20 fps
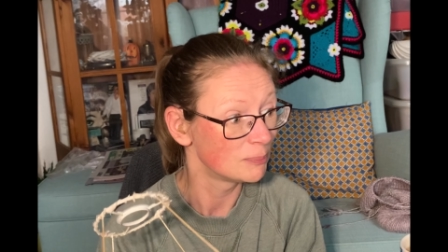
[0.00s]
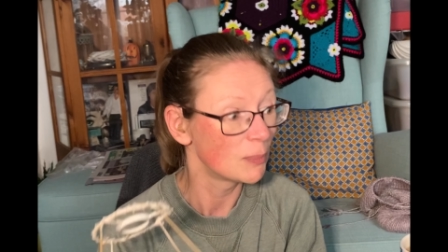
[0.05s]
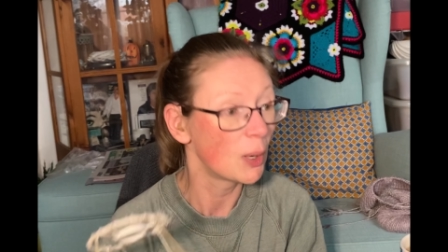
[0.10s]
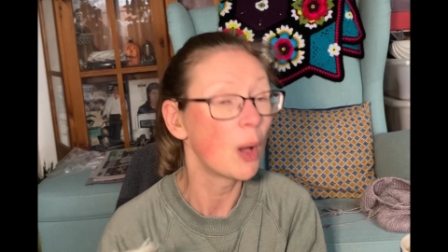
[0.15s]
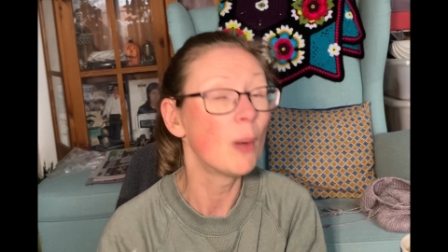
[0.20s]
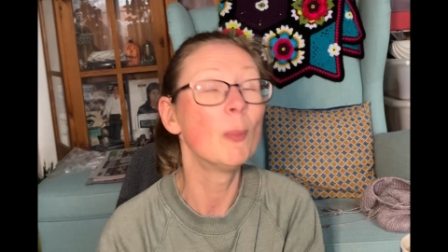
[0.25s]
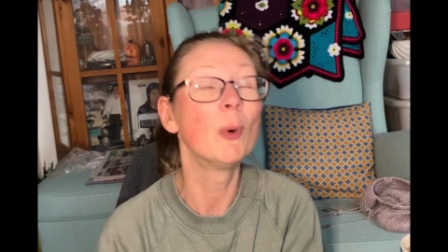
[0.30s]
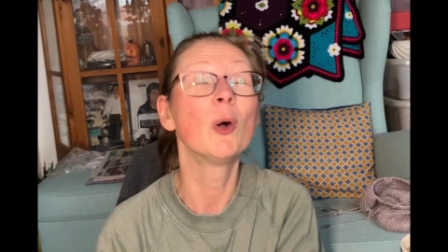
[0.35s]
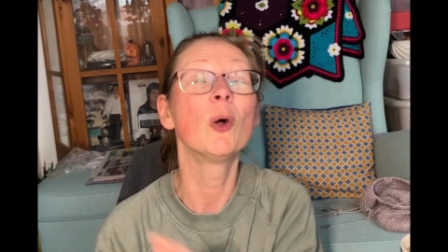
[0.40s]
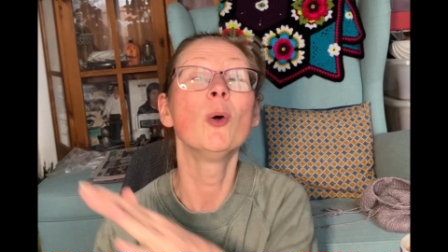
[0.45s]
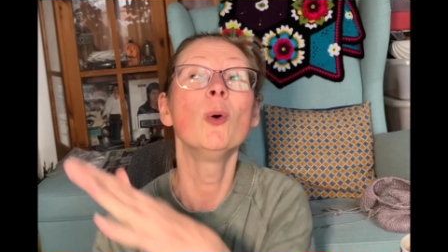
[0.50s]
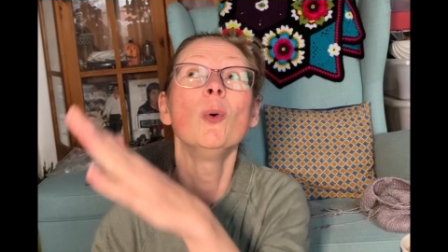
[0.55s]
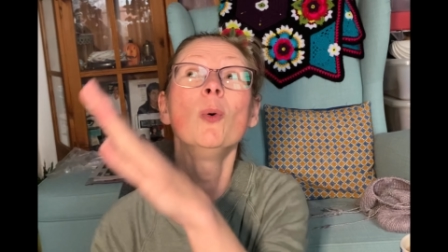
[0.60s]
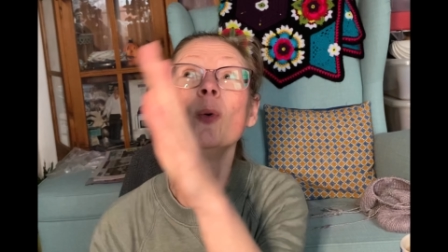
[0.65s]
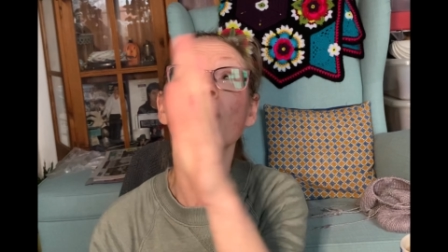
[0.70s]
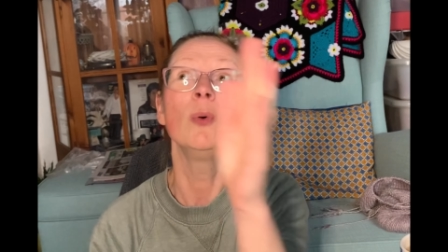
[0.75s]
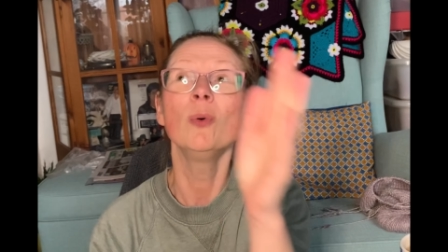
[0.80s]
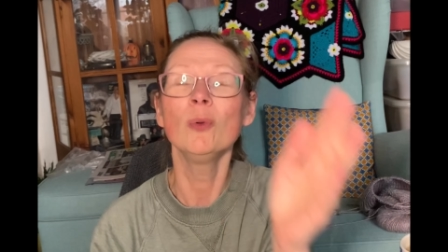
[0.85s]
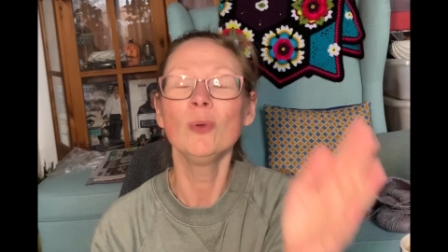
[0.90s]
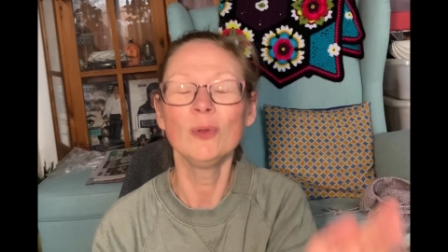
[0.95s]
among
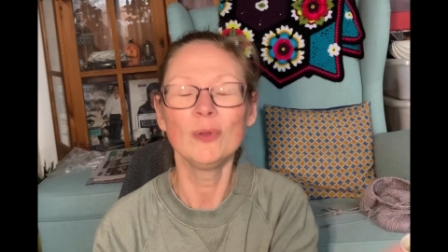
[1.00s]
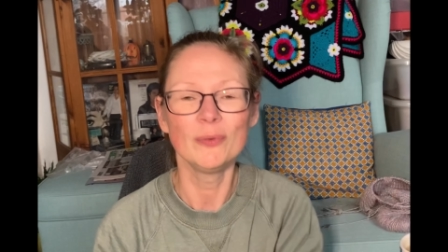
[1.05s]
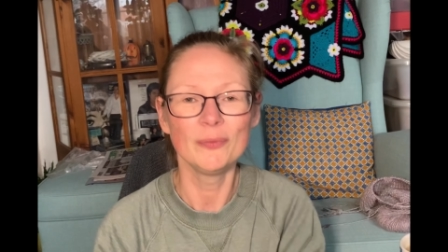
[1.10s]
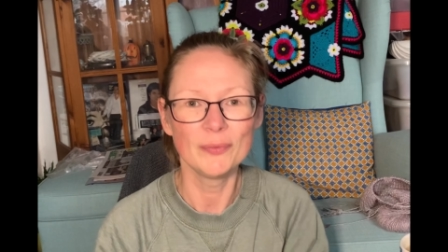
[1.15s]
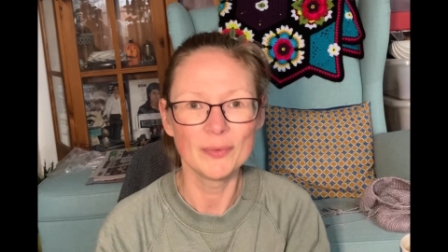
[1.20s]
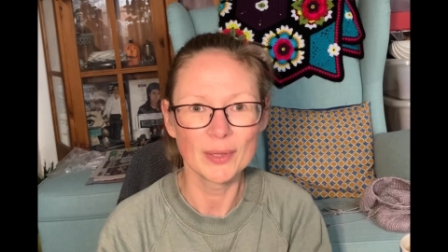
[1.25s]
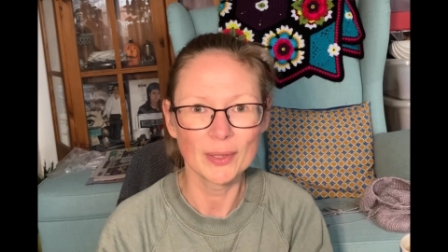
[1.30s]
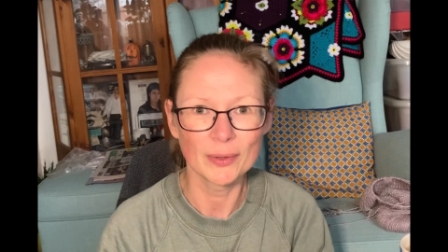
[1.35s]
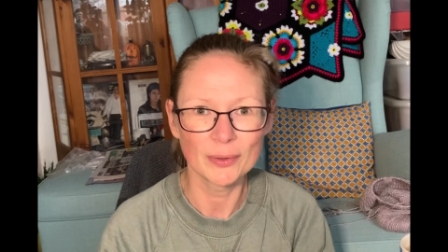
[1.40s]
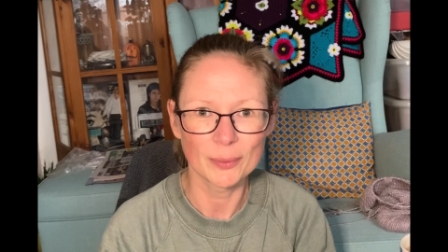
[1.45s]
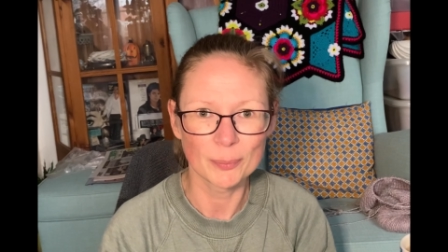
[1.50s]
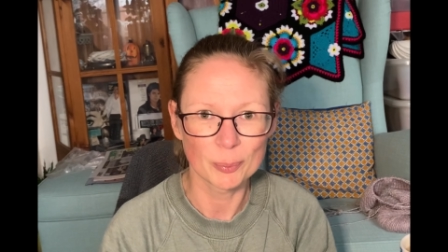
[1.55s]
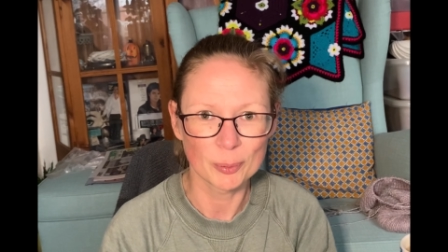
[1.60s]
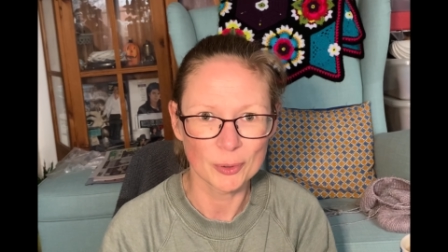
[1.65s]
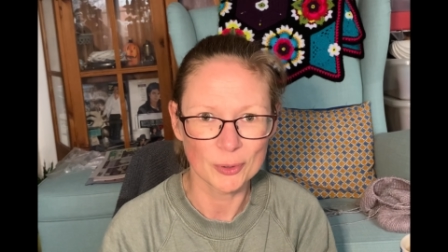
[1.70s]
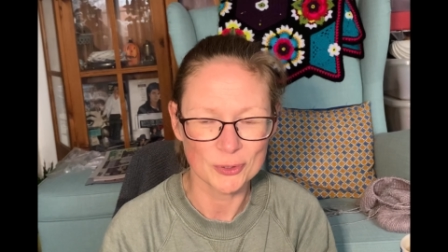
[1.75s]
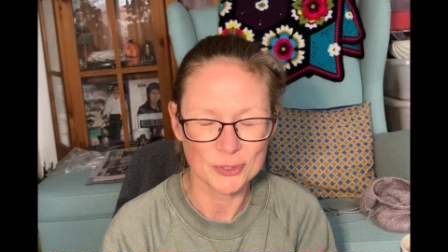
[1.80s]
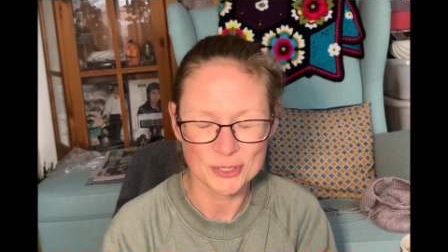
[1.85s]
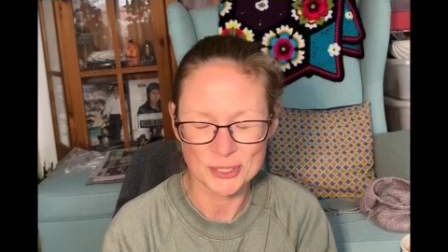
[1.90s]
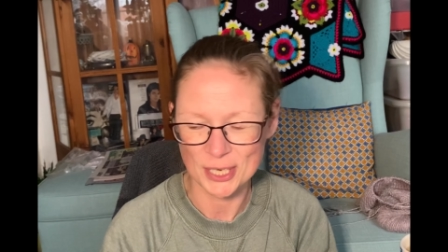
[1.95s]
all of the other
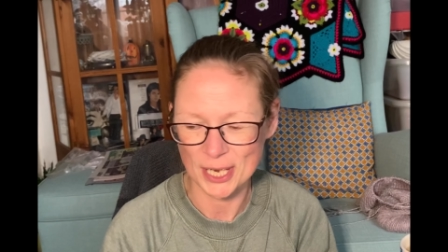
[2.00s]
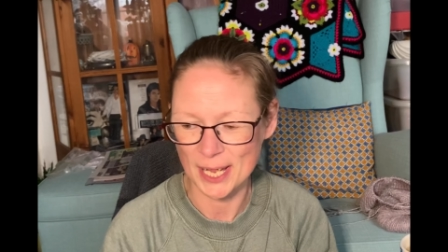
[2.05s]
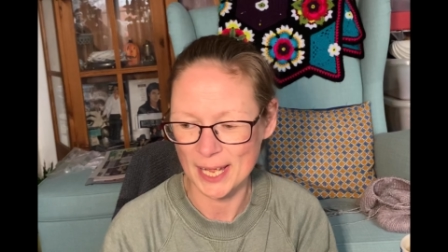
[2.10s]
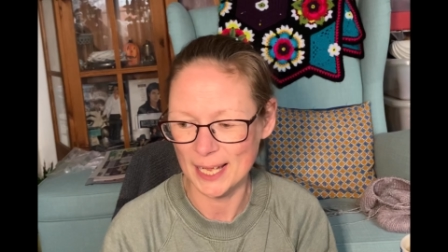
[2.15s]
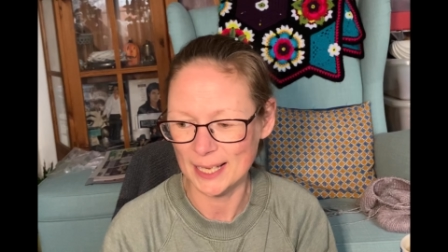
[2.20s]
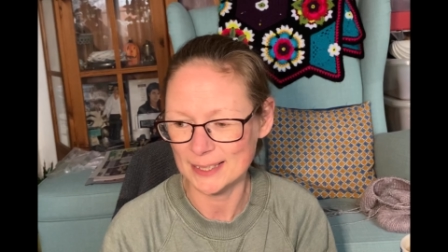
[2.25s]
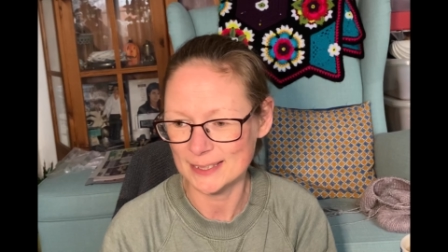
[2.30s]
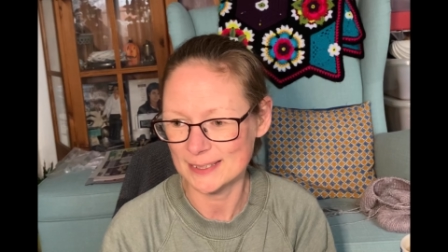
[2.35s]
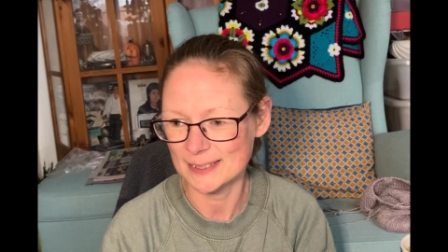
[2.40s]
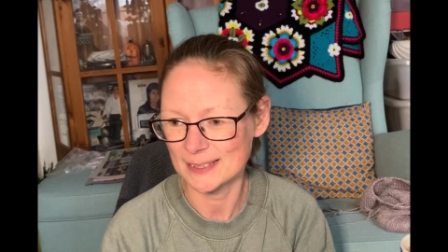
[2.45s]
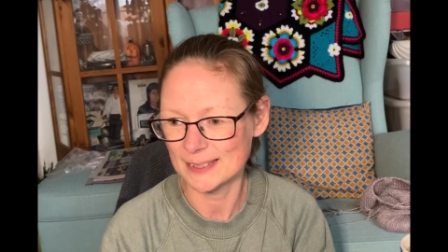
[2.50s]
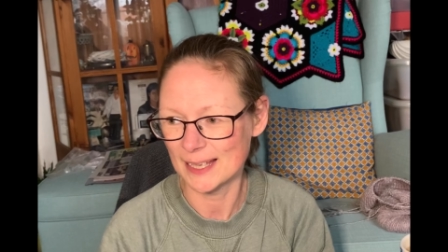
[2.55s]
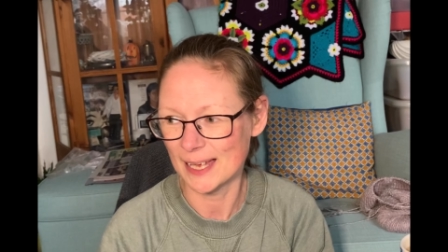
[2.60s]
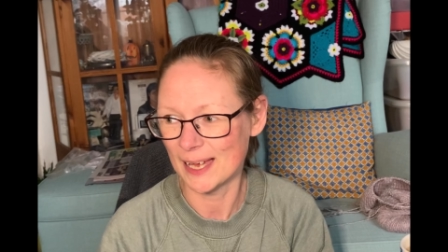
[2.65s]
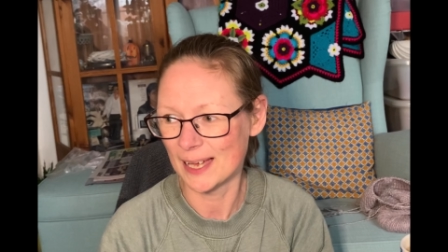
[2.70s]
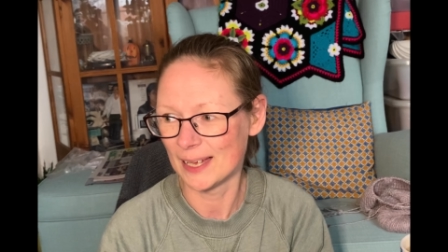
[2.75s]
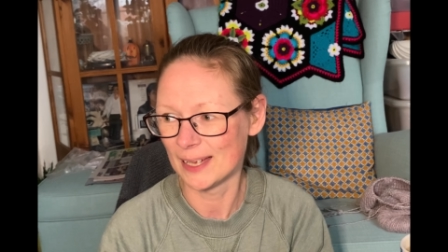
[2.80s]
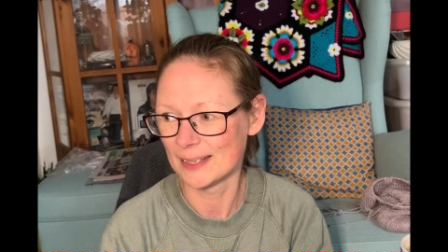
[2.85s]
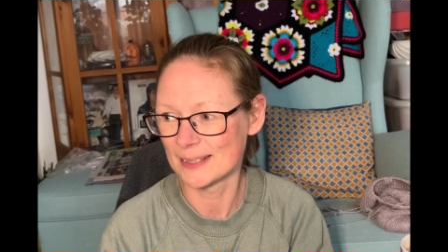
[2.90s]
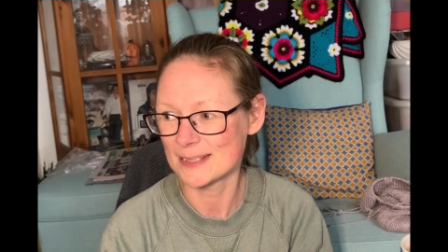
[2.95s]
projects
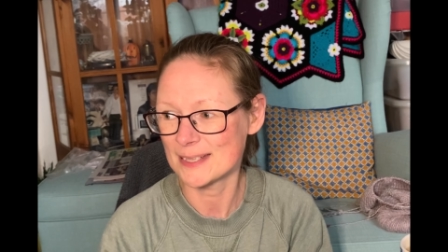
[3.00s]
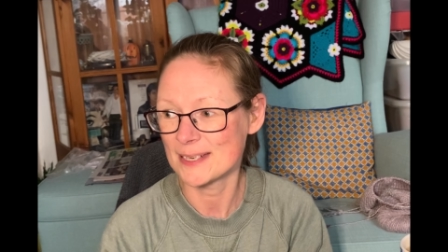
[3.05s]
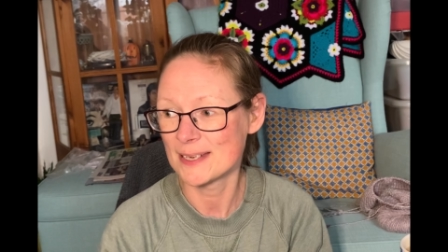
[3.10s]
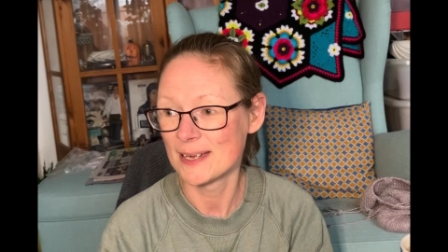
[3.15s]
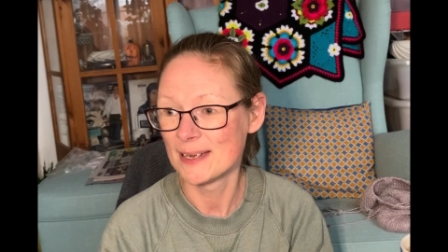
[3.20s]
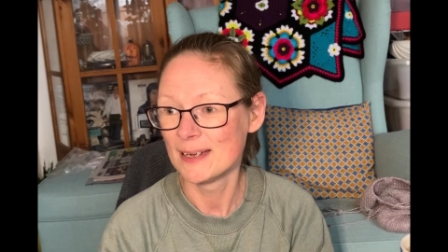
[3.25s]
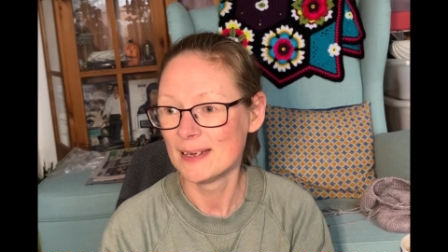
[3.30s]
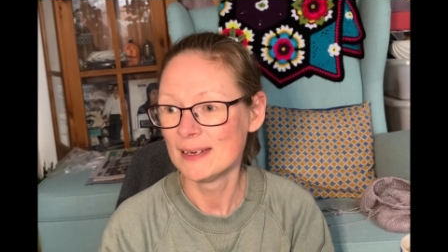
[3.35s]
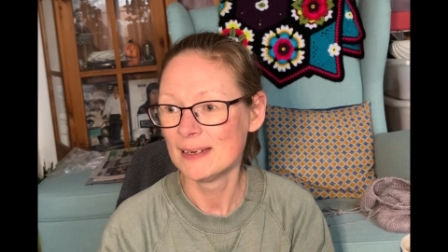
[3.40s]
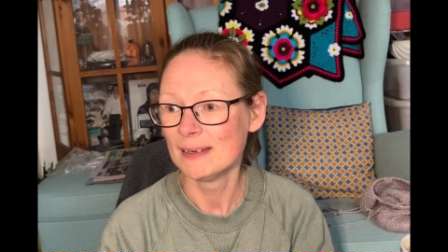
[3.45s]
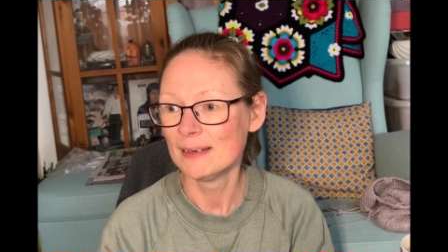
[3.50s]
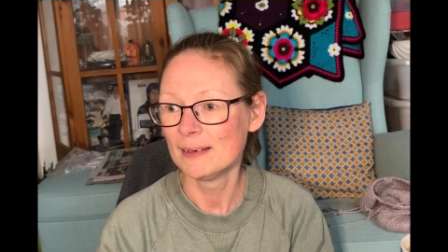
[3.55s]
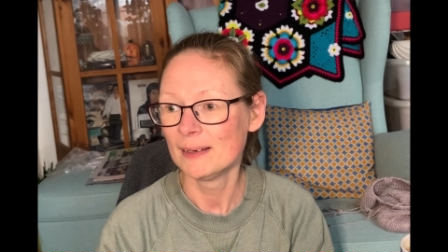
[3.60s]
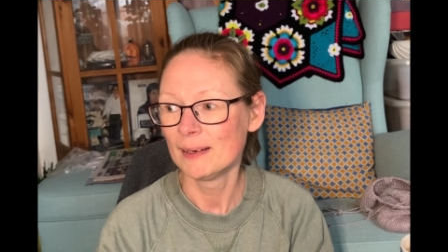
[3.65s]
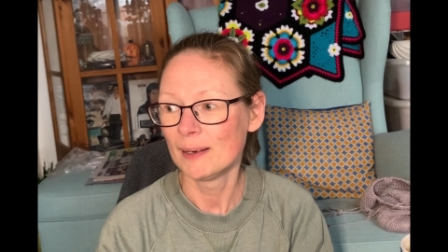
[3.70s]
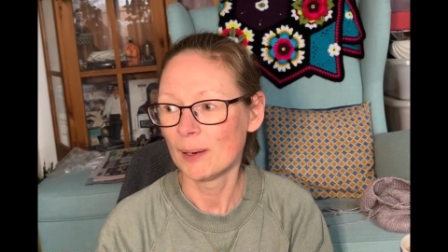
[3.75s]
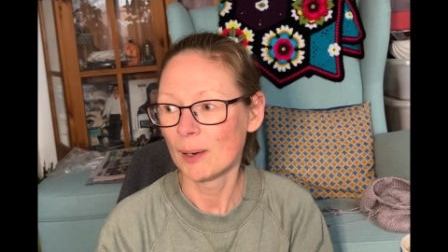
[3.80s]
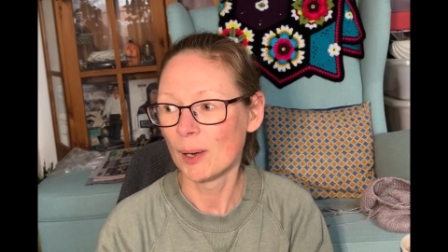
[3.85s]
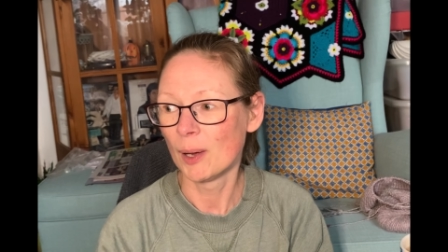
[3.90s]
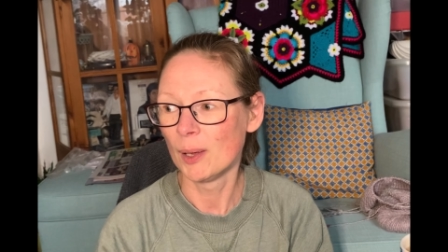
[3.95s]
that
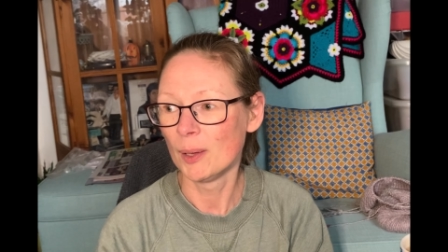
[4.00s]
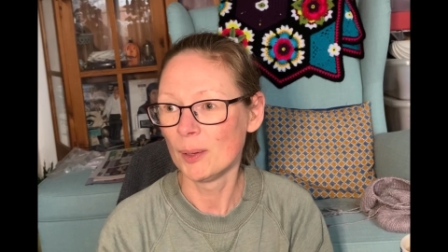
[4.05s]
I